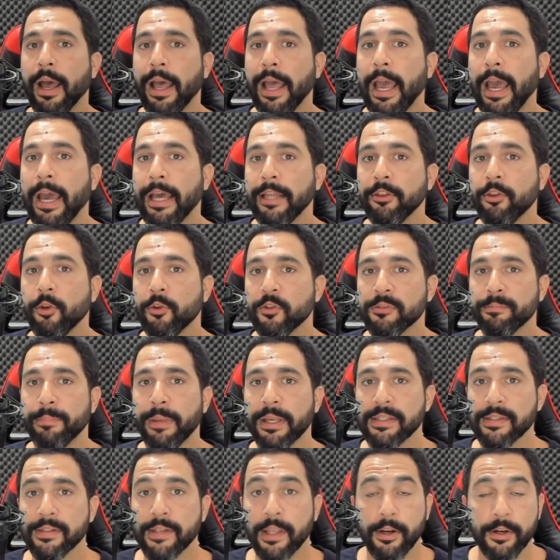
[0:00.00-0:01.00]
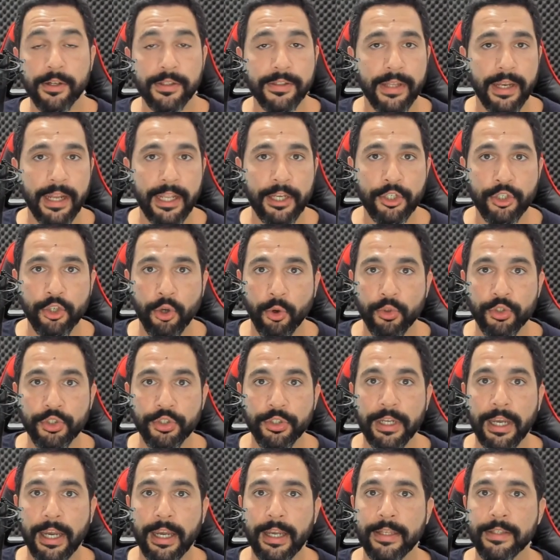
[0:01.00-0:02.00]
Add those best sellers that I showed
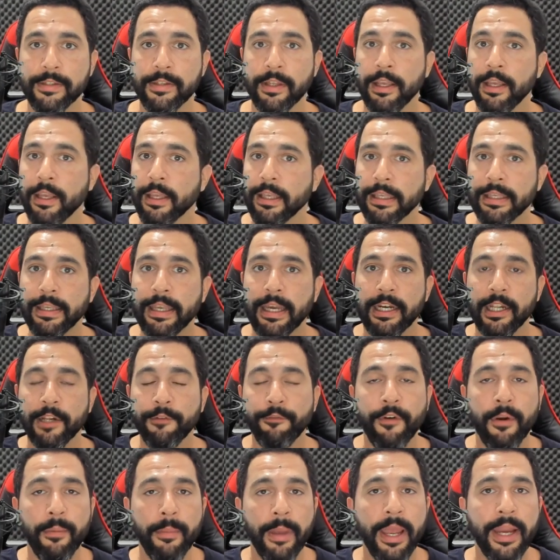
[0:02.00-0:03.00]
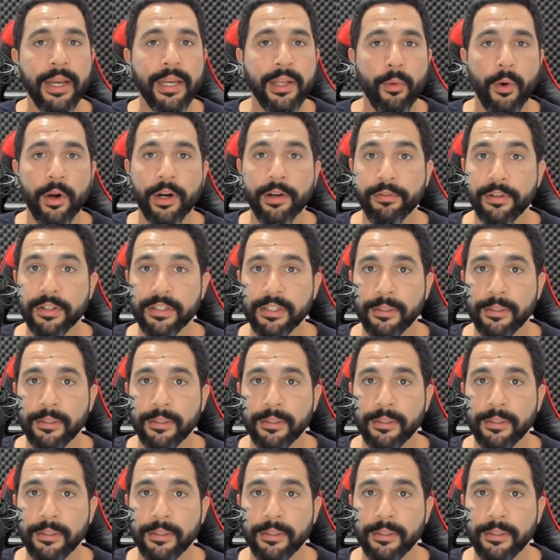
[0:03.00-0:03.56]
you guys. Get it from any one of the